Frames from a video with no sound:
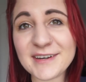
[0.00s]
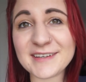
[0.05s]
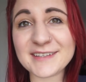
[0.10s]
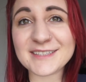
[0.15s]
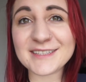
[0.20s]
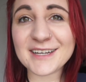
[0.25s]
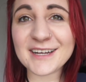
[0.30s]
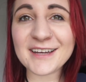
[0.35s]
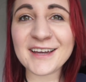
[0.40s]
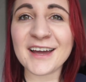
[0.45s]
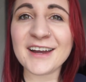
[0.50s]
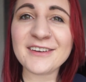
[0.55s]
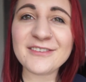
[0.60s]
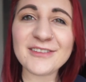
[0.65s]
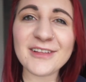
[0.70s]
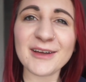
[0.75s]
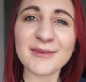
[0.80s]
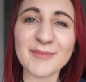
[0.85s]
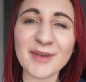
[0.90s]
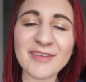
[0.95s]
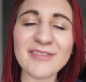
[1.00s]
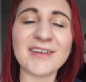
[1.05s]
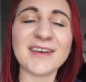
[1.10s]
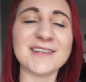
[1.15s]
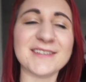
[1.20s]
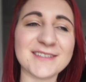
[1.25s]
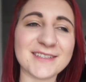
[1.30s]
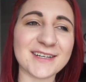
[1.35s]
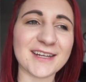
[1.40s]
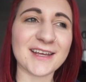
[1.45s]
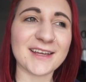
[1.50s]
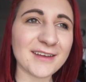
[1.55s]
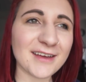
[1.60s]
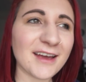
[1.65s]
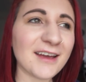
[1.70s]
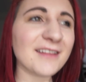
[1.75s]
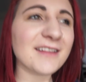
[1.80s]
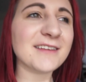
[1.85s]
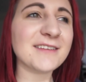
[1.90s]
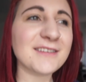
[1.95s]
is that I kind of like my face today,
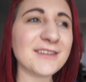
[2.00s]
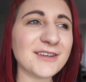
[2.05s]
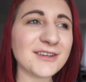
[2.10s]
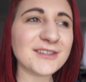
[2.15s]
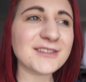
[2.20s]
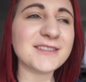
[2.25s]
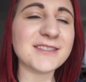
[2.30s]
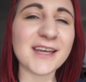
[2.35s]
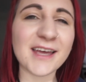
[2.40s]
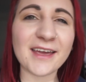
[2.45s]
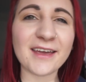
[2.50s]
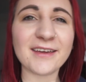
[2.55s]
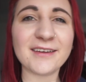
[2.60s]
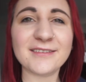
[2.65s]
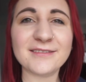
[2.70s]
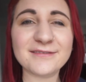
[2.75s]
and that's a good day.